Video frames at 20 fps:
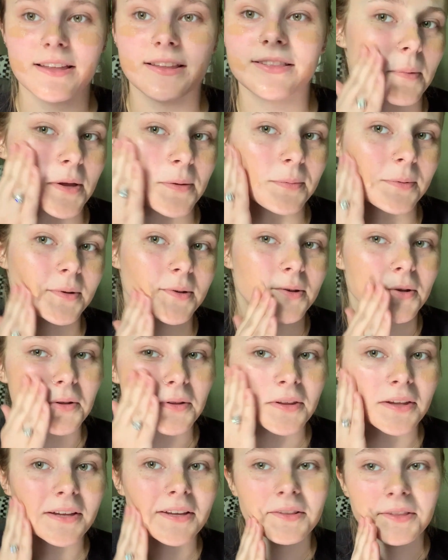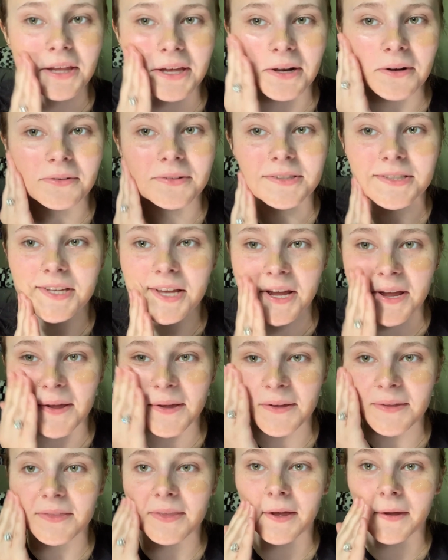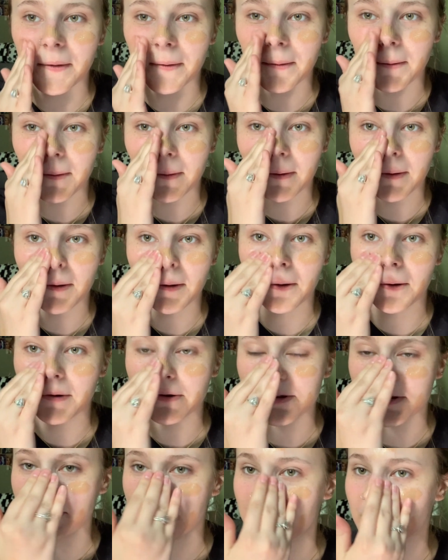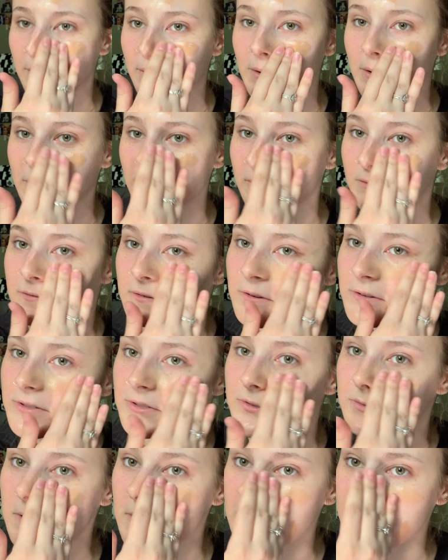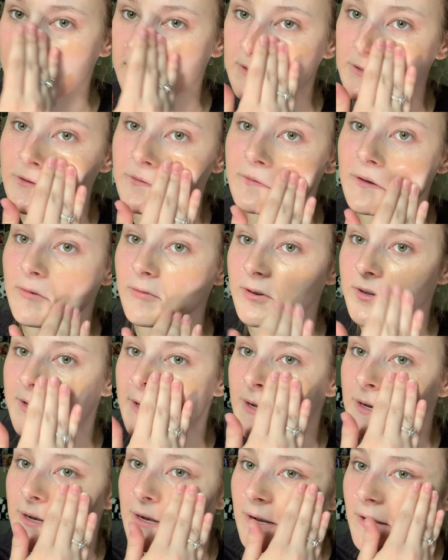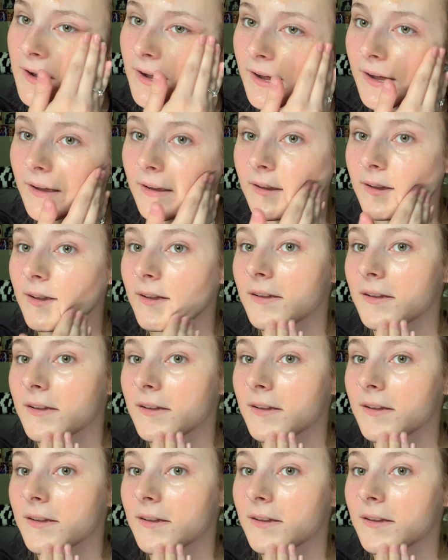people like they don't say that, oh, you don't know if you're straight because you've never dated a guy.